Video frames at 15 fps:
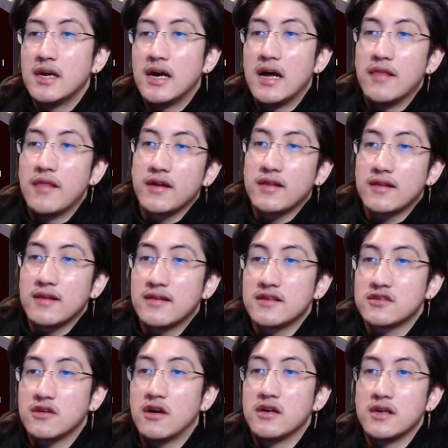I think that this
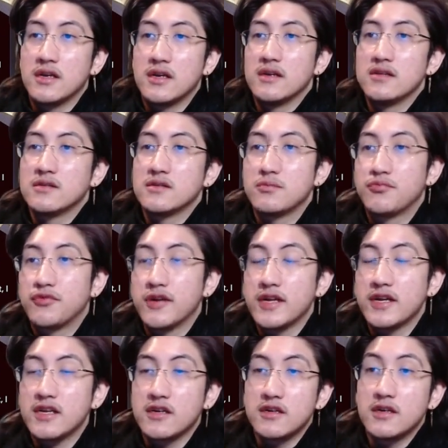card is pretty
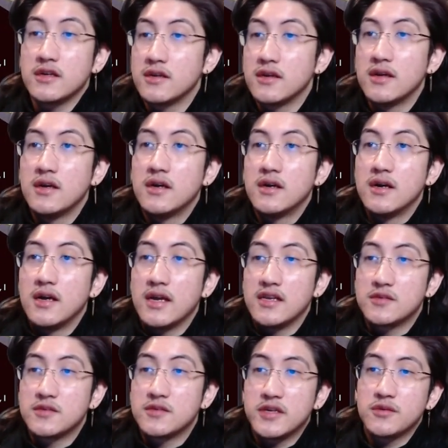good,
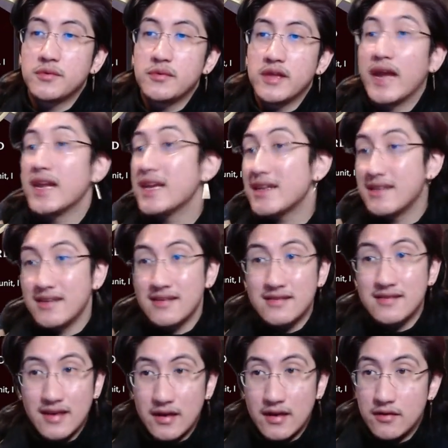especially with any
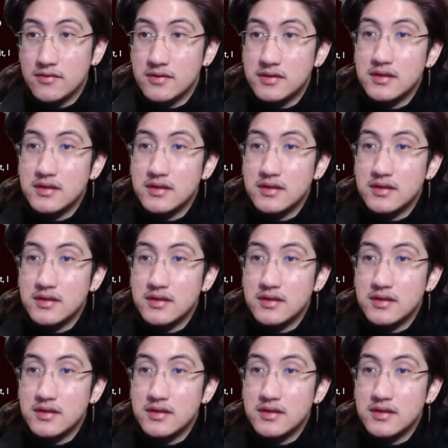discounts,